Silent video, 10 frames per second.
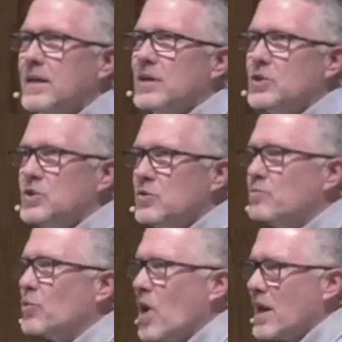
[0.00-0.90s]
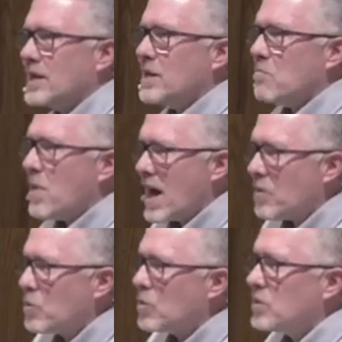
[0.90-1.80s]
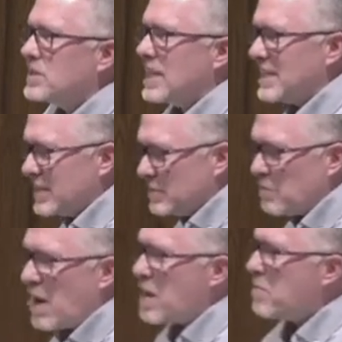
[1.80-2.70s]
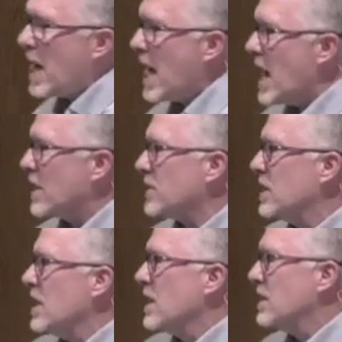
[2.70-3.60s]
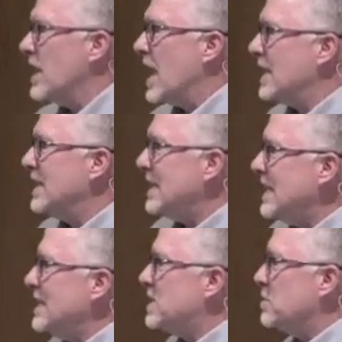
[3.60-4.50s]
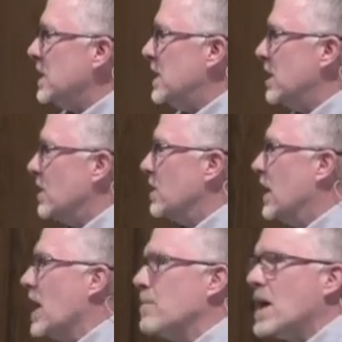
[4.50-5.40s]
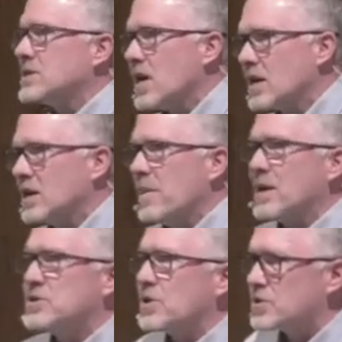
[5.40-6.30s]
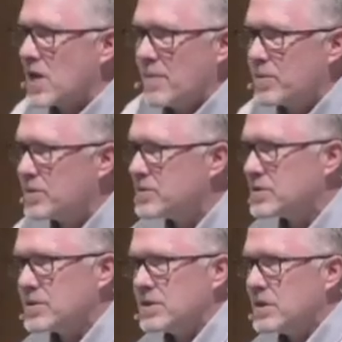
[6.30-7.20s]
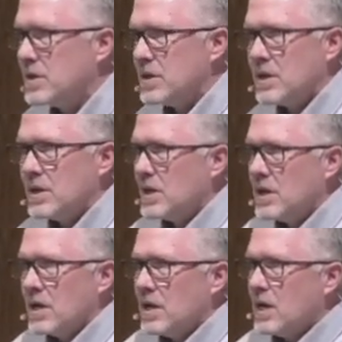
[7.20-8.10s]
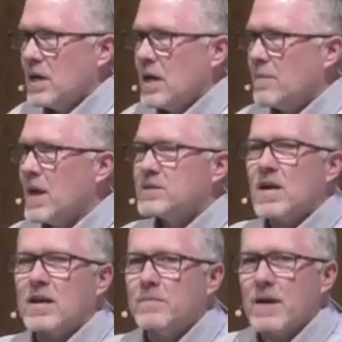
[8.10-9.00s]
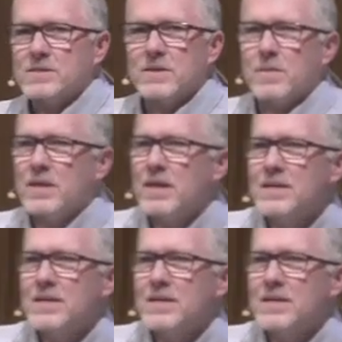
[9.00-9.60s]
you brought into my world, in my path, that need to be here? And I'm not talking about church hoppers. I'm not talking about somebody that is